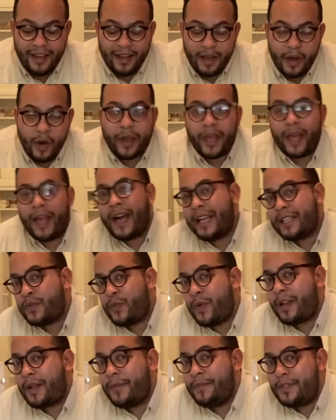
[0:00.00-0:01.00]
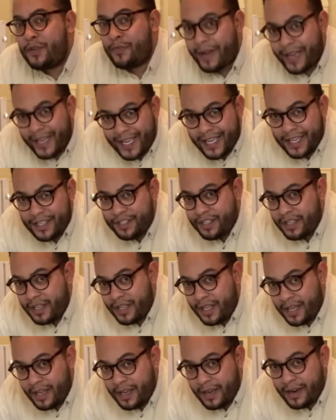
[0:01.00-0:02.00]
Okay, guys, welcome to my kitchen
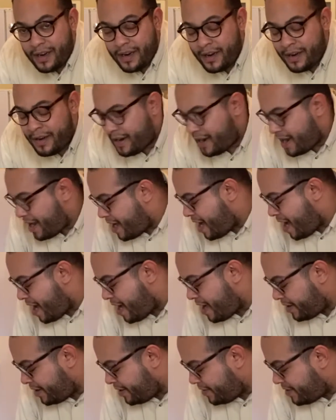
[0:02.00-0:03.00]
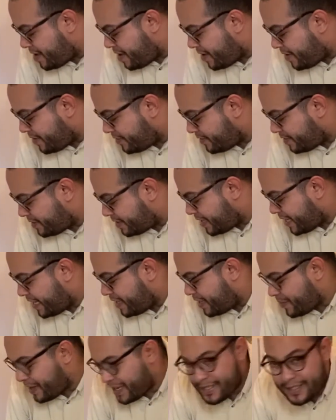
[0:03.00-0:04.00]
here, you know, in
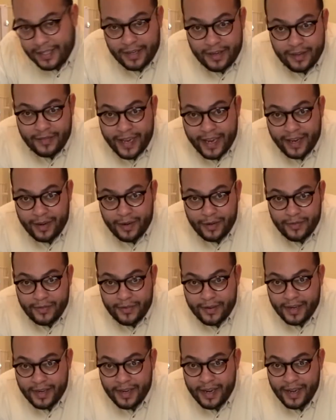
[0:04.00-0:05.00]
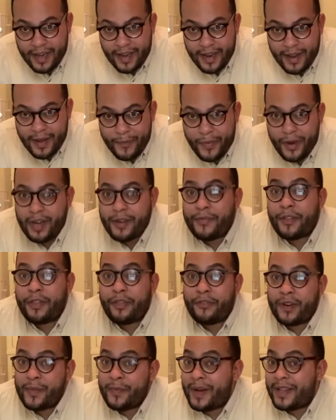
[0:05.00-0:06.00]
the West End of Vancouver. Been here for
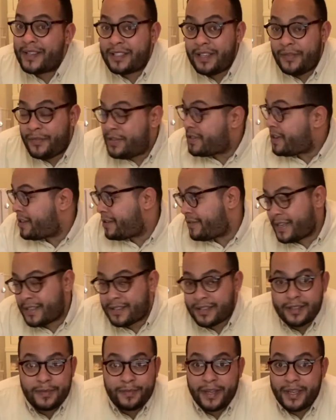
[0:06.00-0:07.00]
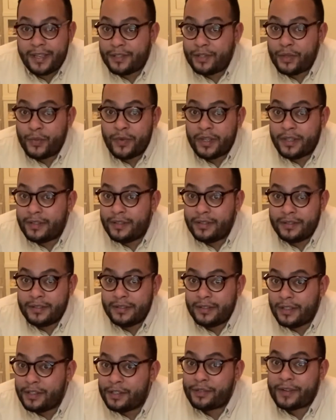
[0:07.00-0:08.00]
3 months, and if you saw the rest of this place, you would
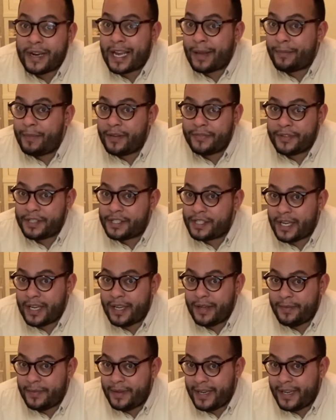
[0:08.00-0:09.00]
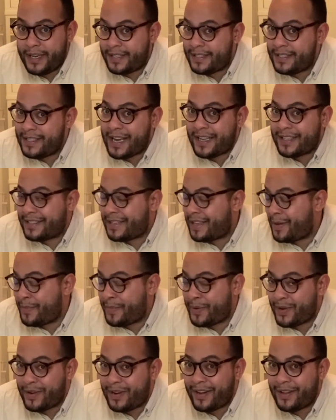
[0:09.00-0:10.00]
drag me for shame. It is not set up
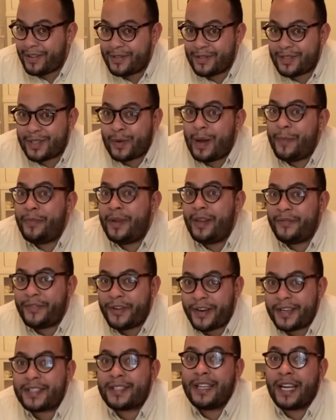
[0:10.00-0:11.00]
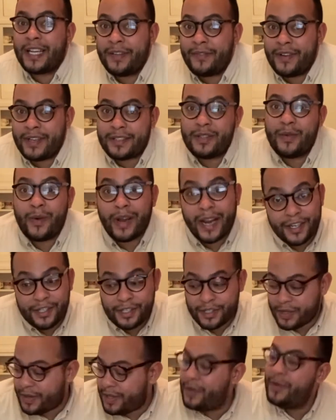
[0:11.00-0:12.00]
at all. So I'm being very selective as to what I
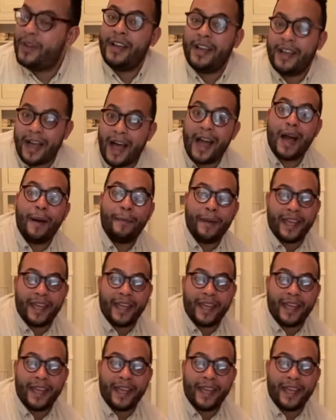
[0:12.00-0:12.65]
show you. I got my